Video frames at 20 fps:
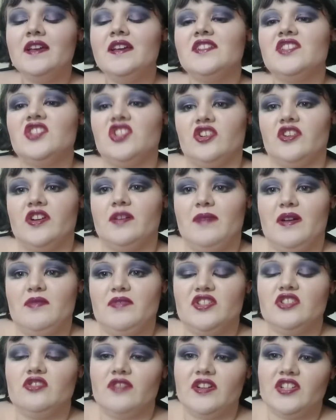Sorry, my
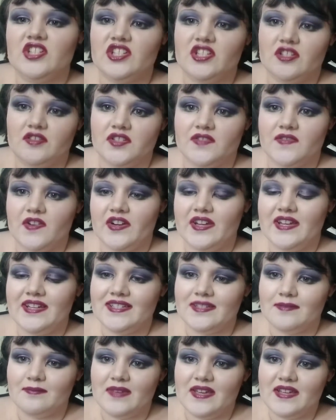whistle register is very
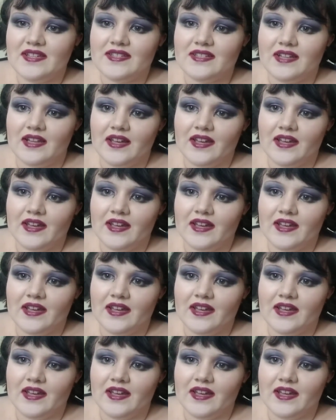hit and miss.